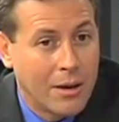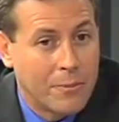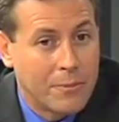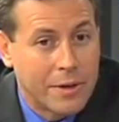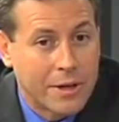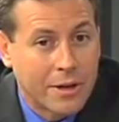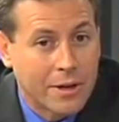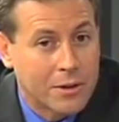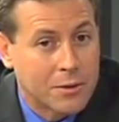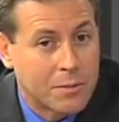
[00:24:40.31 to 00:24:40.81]

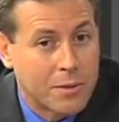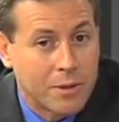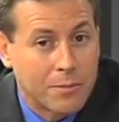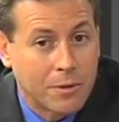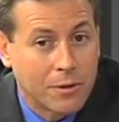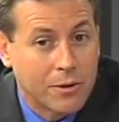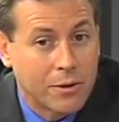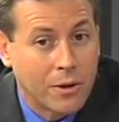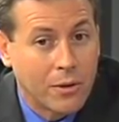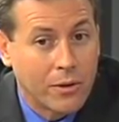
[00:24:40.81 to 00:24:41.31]
Because
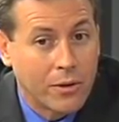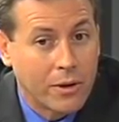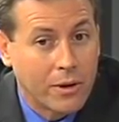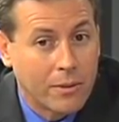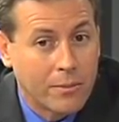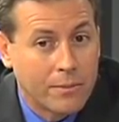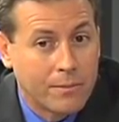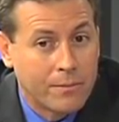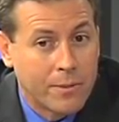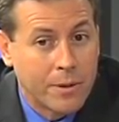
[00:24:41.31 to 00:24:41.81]
people
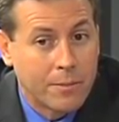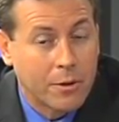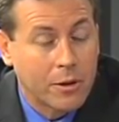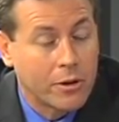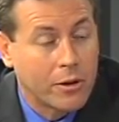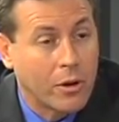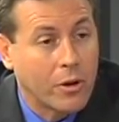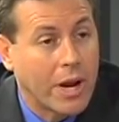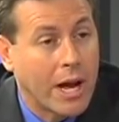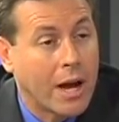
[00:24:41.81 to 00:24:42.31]

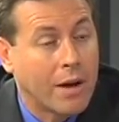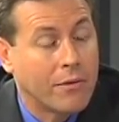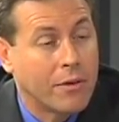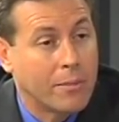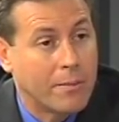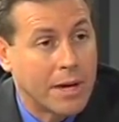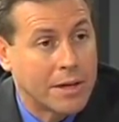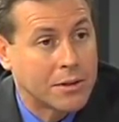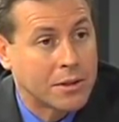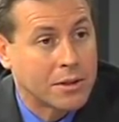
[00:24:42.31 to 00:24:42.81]
don't have the
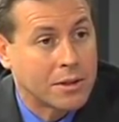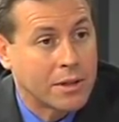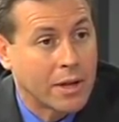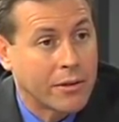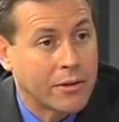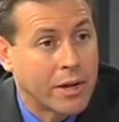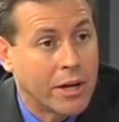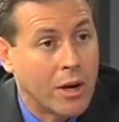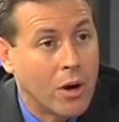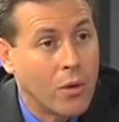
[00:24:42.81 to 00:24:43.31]
message
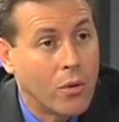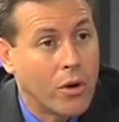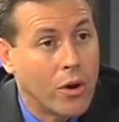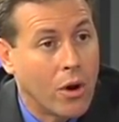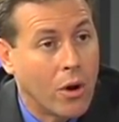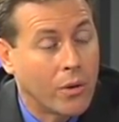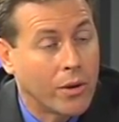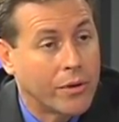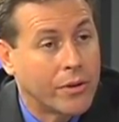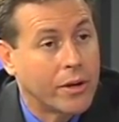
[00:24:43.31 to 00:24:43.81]
yet. They don't
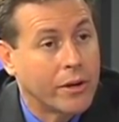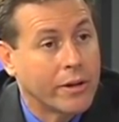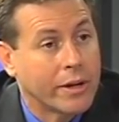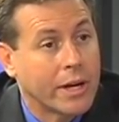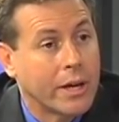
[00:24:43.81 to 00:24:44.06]
know that they're a